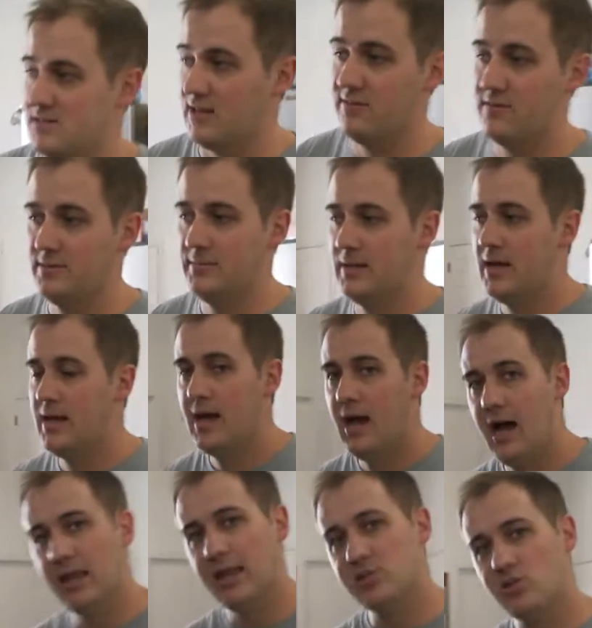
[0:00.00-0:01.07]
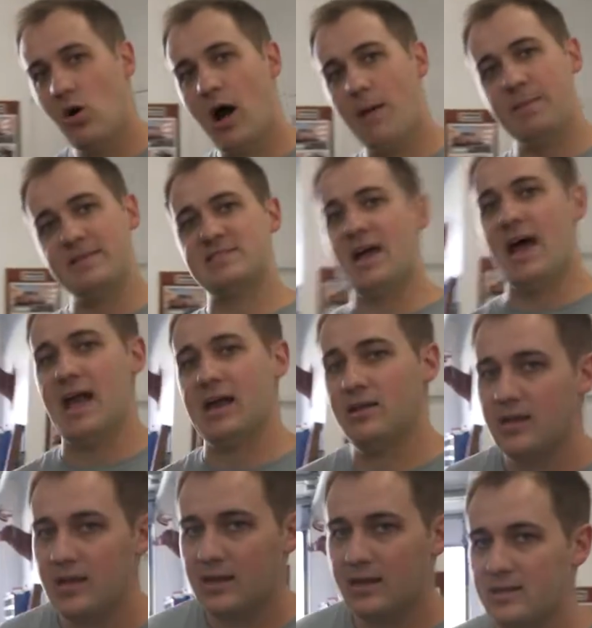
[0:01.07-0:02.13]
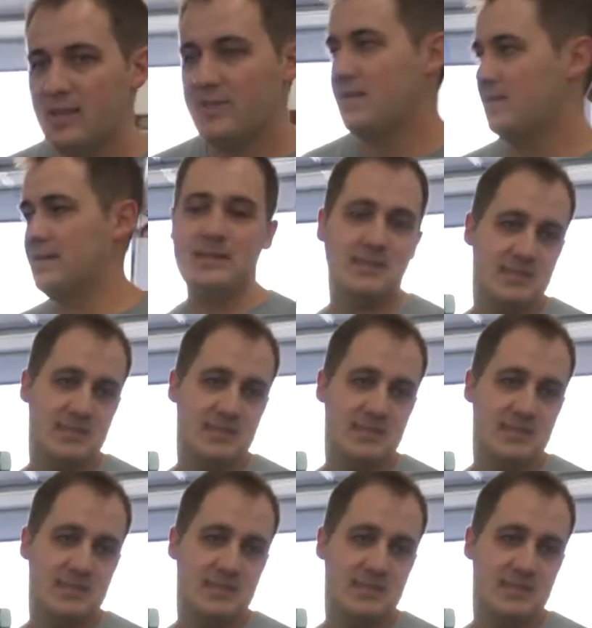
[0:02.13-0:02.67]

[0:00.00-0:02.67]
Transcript: stuff. Let's go hop inside because I think the